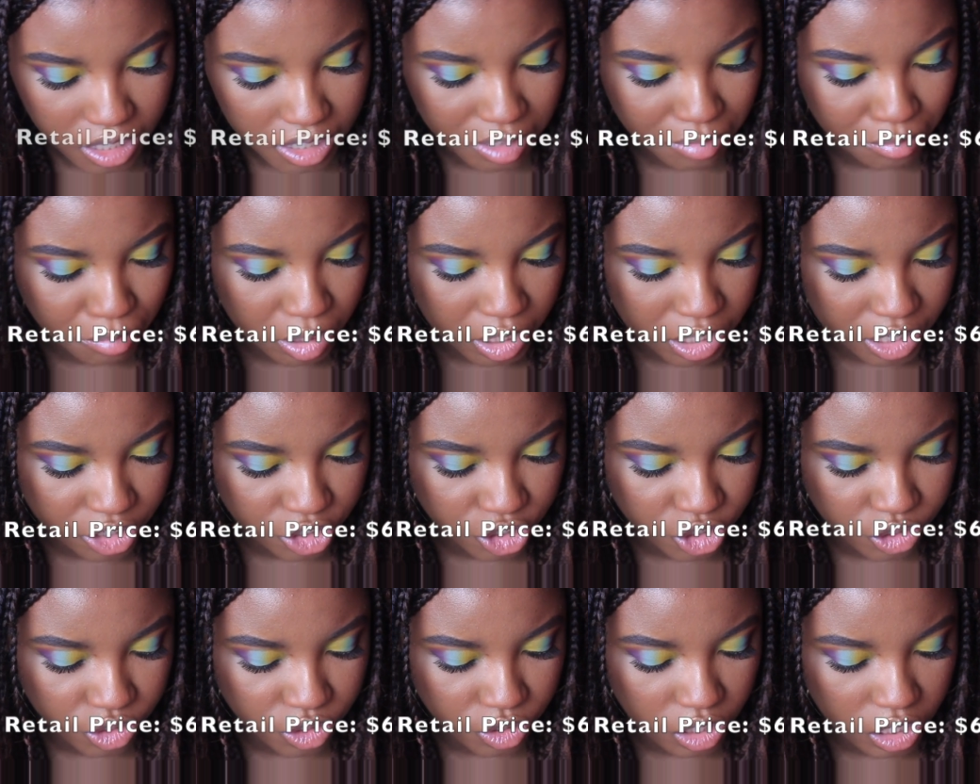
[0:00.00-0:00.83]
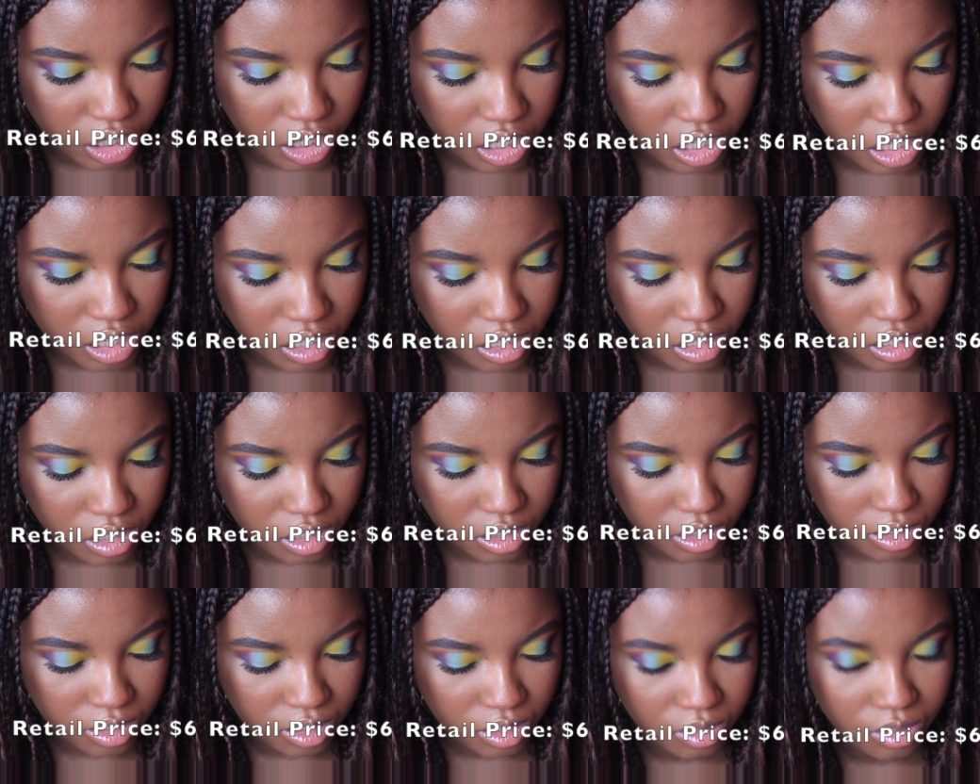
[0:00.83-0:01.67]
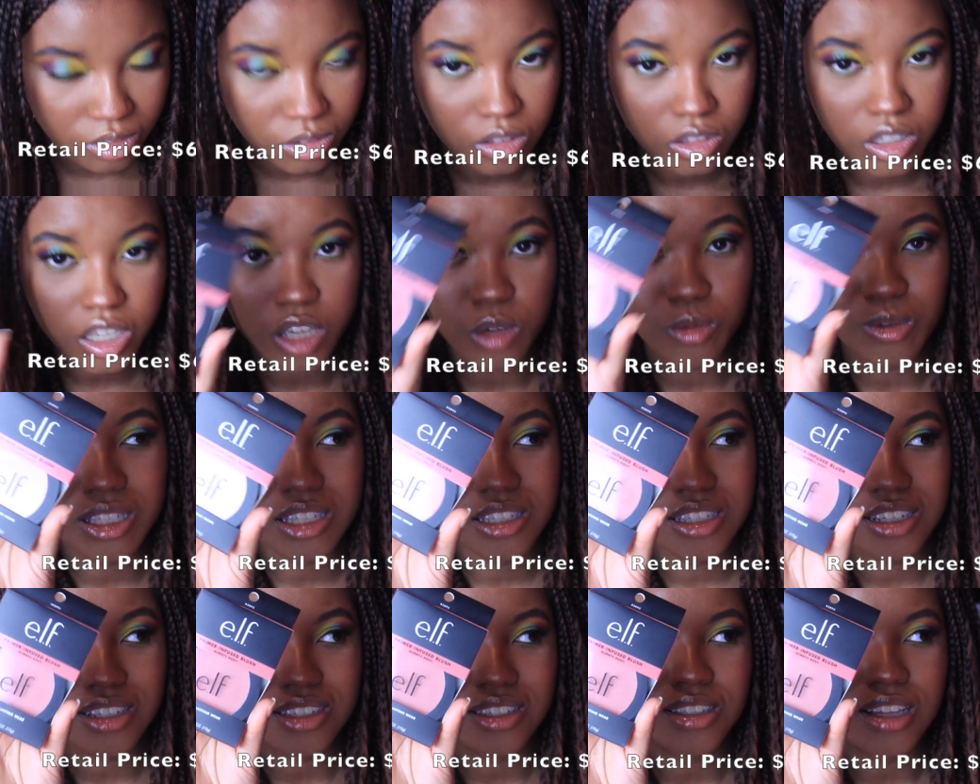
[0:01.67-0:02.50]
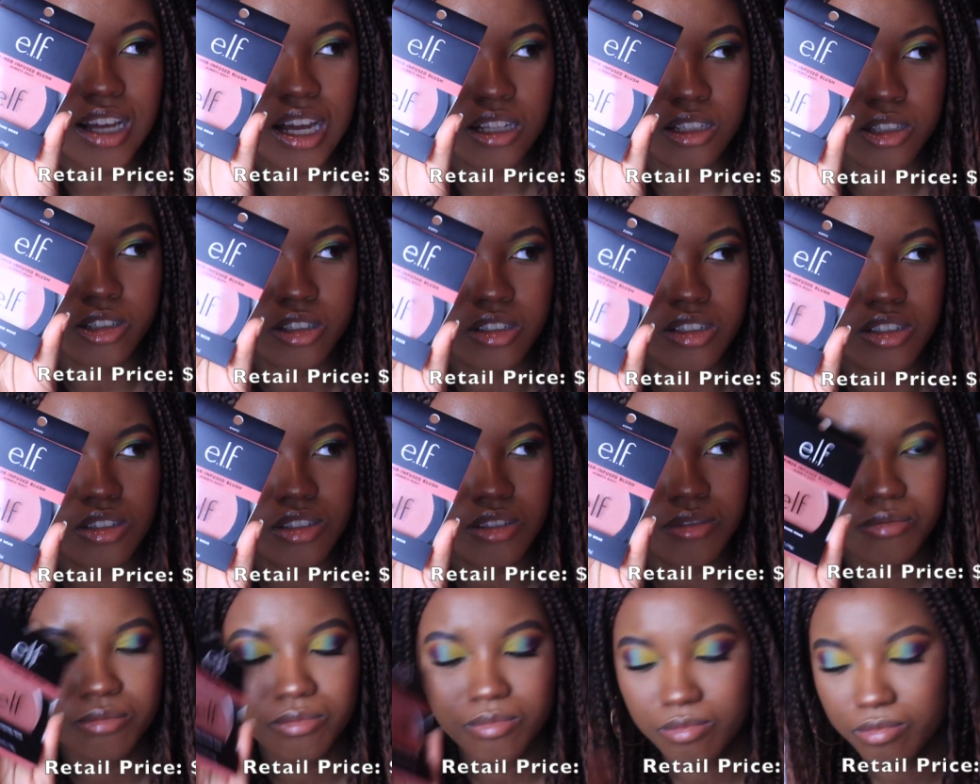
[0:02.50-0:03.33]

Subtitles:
this blush it was $6.